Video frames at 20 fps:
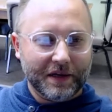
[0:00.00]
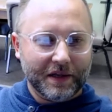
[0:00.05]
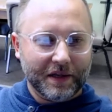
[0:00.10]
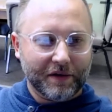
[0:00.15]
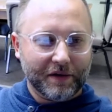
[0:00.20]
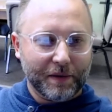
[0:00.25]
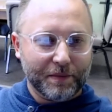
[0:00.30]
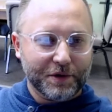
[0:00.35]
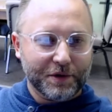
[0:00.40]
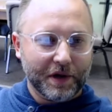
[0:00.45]

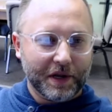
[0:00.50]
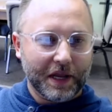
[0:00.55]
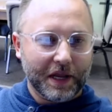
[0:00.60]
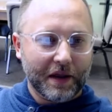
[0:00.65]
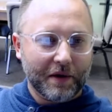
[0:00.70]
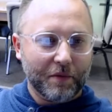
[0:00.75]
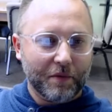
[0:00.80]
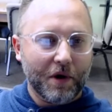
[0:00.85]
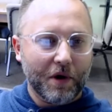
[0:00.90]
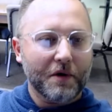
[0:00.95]
Scripture
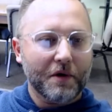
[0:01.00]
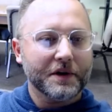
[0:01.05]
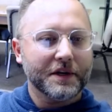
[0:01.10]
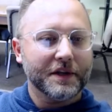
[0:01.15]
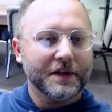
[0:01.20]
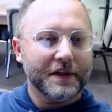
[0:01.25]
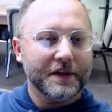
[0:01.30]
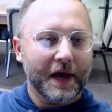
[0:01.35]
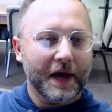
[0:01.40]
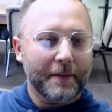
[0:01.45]
says, Woe unto
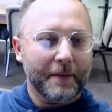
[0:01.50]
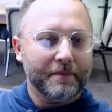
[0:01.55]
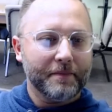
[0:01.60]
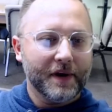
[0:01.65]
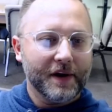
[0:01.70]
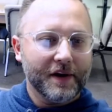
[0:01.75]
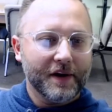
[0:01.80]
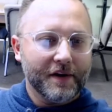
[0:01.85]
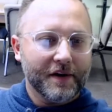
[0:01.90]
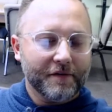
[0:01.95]
them,
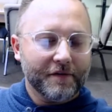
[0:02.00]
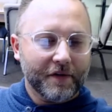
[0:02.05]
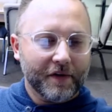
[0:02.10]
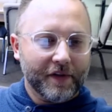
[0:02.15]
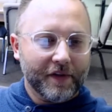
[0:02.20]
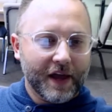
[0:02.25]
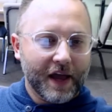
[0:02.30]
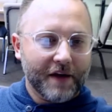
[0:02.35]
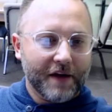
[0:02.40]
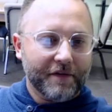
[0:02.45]
for
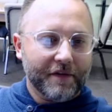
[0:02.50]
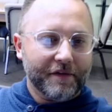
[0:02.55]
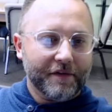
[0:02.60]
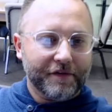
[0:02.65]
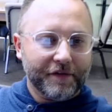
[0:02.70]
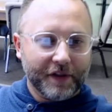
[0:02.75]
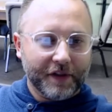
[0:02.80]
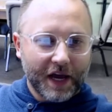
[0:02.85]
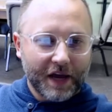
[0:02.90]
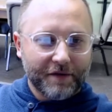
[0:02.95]
they have
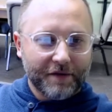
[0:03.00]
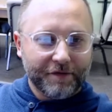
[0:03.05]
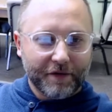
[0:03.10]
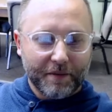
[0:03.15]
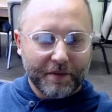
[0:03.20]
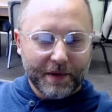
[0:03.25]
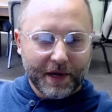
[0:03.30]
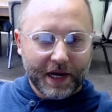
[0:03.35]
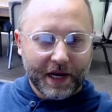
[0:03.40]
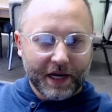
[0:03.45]
fled
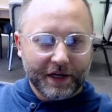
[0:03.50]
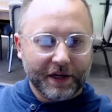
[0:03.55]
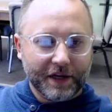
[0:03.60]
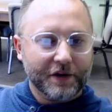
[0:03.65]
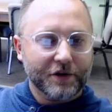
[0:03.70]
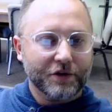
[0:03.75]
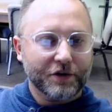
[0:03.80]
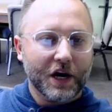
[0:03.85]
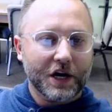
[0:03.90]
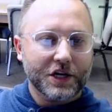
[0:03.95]
from me,
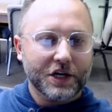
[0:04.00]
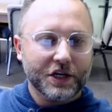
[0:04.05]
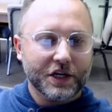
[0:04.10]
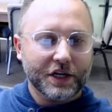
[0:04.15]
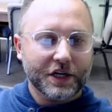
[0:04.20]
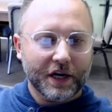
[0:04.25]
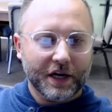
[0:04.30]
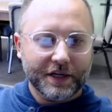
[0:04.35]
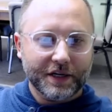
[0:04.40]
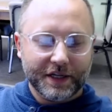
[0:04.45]

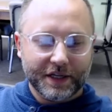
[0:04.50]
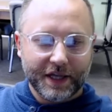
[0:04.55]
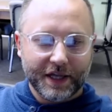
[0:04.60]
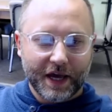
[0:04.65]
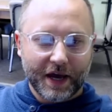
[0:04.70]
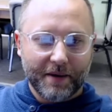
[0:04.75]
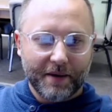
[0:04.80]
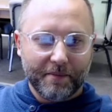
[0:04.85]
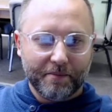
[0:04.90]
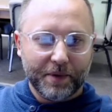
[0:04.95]
destruction unto
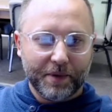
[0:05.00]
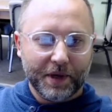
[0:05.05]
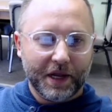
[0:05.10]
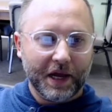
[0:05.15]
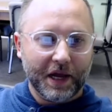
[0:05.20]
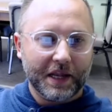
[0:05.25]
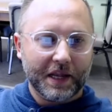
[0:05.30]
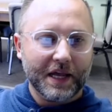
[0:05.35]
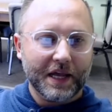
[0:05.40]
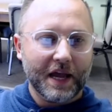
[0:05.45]
them,
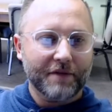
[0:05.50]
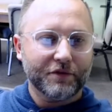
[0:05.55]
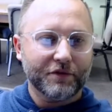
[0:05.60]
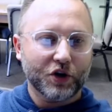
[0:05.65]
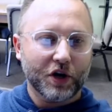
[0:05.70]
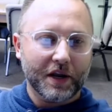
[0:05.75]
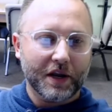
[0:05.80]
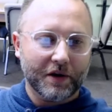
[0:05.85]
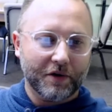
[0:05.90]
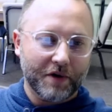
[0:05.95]
because they have
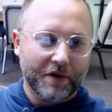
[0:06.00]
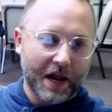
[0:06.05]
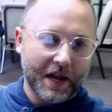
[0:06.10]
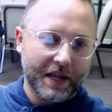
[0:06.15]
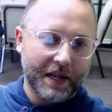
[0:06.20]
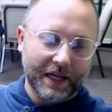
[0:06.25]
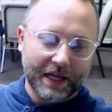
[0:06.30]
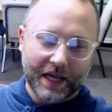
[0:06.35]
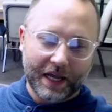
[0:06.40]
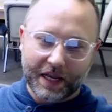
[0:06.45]

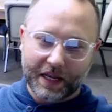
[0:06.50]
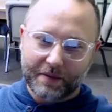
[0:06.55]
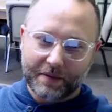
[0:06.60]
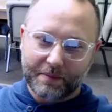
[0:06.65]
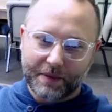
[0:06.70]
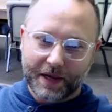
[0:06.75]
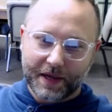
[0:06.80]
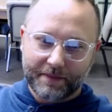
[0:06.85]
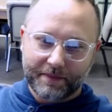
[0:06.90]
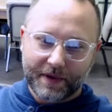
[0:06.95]
transgressed against
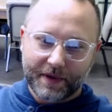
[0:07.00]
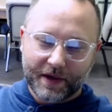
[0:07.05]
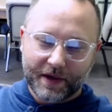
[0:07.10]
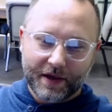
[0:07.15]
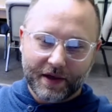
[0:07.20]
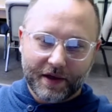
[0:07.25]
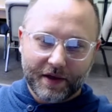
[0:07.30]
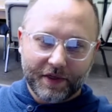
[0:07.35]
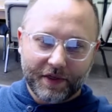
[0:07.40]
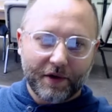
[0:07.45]
me.
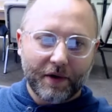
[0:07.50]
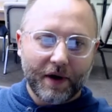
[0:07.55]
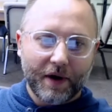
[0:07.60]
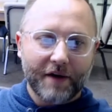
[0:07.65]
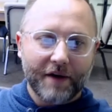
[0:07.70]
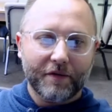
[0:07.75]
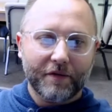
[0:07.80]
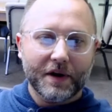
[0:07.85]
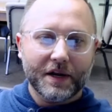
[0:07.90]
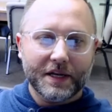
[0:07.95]
Though I
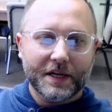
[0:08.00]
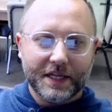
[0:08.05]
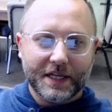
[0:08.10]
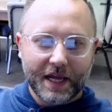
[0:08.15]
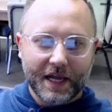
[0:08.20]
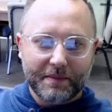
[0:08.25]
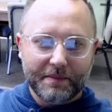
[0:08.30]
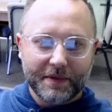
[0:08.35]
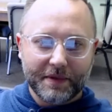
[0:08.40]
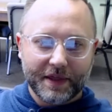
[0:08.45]
have
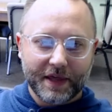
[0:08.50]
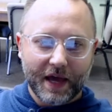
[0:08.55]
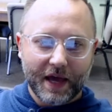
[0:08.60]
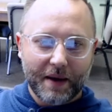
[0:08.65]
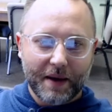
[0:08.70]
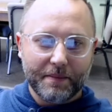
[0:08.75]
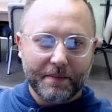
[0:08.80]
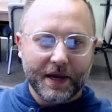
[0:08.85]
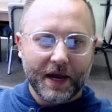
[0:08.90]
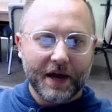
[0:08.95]
redeemed
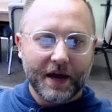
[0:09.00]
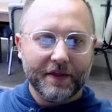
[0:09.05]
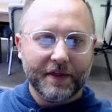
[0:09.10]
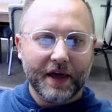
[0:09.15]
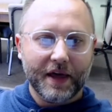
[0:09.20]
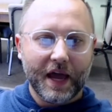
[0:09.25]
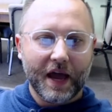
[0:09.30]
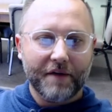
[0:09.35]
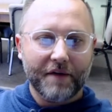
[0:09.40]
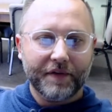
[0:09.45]
them, yet
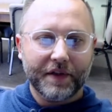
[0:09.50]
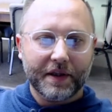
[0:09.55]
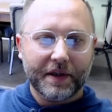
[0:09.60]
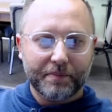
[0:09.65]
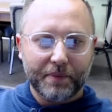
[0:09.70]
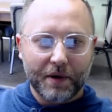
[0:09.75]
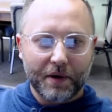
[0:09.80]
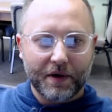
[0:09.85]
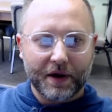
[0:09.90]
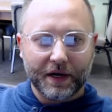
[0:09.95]
they have
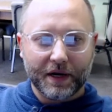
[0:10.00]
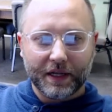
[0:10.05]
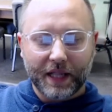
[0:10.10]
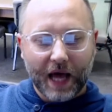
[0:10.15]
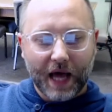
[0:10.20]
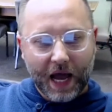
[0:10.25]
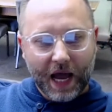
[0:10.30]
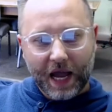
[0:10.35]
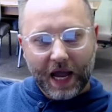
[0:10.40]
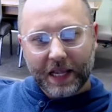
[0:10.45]
spoken
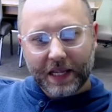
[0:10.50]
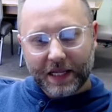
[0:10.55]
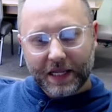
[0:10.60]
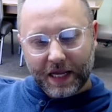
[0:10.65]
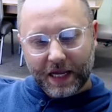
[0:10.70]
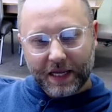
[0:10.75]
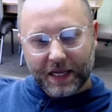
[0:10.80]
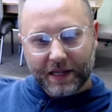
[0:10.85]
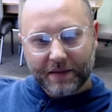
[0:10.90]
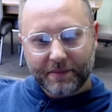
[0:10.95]
lies
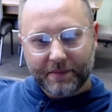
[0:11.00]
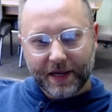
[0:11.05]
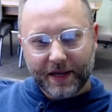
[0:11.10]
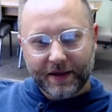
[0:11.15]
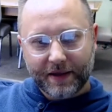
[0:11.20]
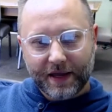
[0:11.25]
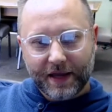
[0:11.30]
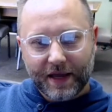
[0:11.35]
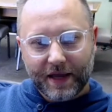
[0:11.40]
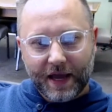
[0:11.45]
against me.
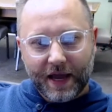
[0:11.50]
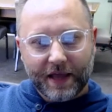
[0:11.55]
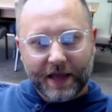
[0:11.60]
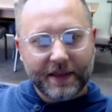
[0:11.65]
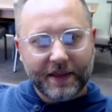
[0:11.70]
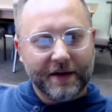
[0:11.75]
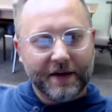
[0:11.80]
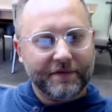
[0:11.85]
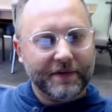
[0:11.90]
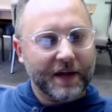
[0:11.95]
And
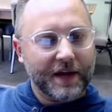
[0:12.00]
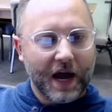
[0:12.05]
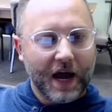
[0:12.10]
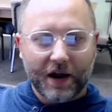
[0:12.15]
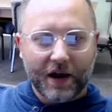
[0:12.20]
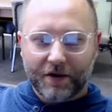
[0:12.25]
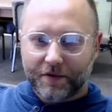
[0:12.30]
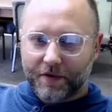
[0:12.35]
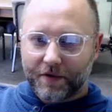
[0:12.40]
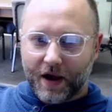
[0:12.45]
they have
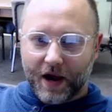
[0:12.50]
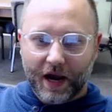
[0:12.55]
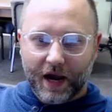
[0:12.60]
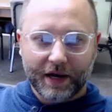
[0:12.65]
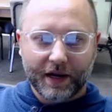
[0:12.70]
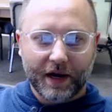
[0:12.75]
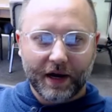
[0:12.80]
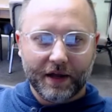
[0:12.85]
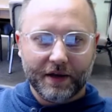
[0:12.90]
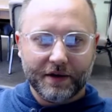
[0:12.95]
not cried
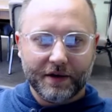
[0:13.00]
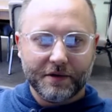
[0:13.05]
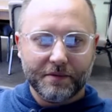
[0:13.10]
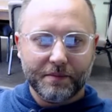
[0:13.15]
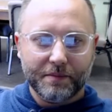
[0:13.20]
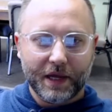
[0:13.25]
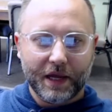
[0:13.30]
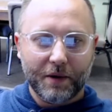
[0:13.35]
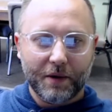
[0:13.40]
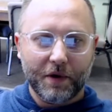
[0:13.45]
unto
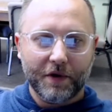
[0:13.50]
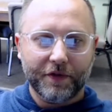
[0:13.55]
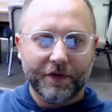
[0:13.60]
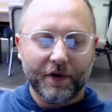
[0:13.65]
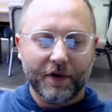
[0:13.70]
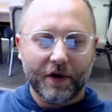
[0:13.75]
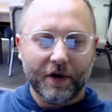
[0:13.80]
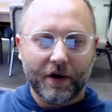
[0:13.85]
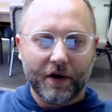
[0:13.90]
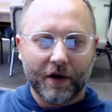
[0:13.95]
me with
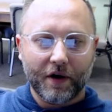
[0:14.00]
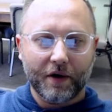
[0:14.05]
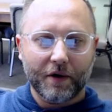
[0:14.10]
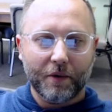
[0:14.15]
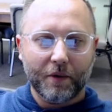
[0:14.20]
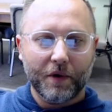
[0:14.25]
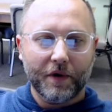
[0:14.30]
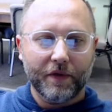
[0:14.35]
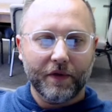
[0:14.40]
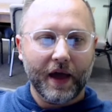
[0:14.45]
their heart
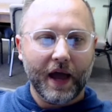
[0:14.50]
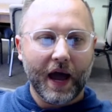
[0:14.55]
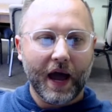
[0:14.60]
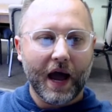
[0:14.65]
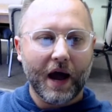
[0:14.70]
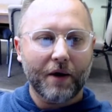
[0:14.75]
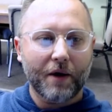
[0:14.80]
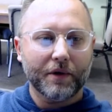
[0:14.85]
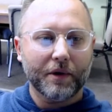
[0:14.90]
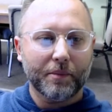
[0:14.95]
when they
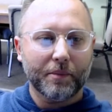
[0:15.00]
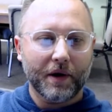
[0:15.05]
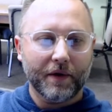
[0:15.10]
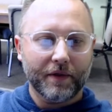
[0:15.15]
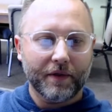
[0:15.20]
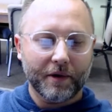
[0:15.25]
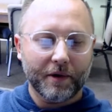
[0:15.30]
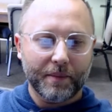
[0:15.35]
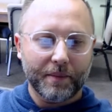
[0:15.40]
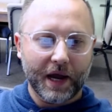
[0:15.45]
howled upon
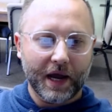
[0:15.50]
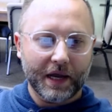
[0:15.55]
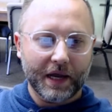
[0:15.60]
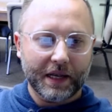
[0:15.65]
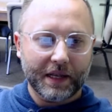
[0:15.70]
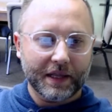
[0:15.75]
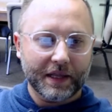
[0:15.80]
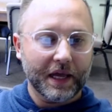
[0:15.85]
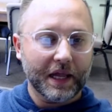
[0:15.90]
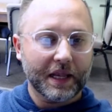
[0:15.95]
their beds.
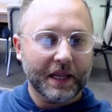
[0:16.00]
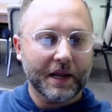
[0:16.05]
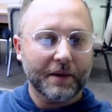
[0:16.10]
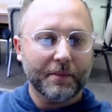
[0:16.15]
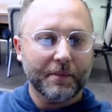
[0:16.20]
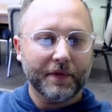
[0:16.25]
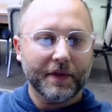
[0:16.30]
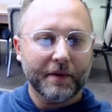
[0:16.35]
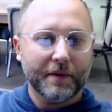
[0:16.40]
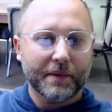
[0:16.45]
They
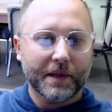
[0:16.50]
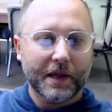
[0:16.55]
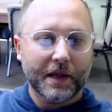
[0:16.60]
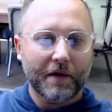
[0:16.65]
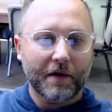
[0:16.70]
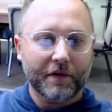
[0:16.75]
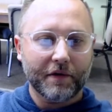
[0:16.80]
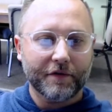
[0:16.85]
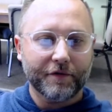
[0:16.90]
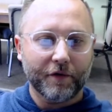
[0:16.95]
assemble
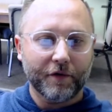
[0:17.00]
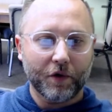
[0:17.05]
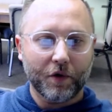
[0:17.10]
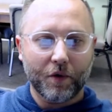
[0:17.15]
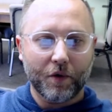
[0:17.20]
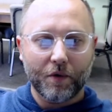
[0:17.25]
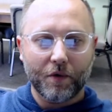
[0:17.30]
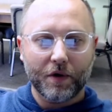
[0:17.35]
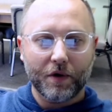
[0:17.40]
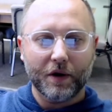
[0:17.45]
themselves for
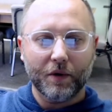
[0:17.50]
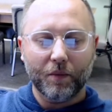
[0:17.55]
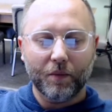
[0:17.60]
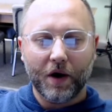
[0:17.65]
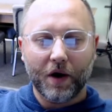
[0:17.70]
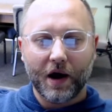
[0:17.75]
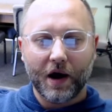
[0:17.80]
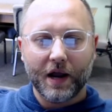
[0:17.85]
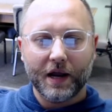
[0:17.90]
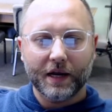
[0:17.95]
corn and
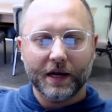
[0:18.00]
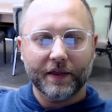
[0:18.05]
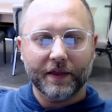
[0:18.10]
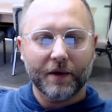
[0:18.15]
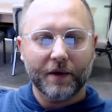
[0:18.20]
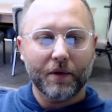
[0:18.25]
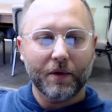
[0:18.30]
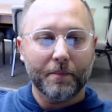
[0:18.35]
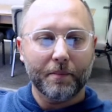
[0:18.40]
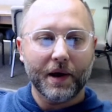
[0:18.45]
wine, and they
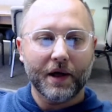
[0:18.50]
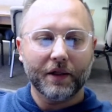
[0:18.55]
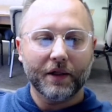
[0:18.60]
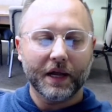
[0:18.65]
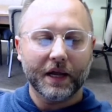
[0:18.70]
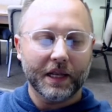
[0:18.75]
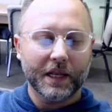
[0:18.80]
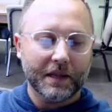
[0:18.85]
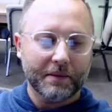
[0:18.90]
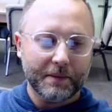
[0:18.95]
rebel
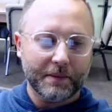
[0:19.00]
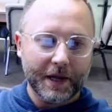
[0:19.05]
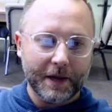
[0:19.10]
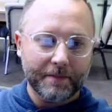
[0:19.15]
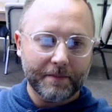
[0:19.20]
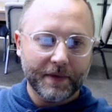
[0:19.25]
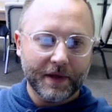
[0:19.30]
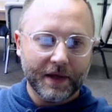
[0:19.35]
against me.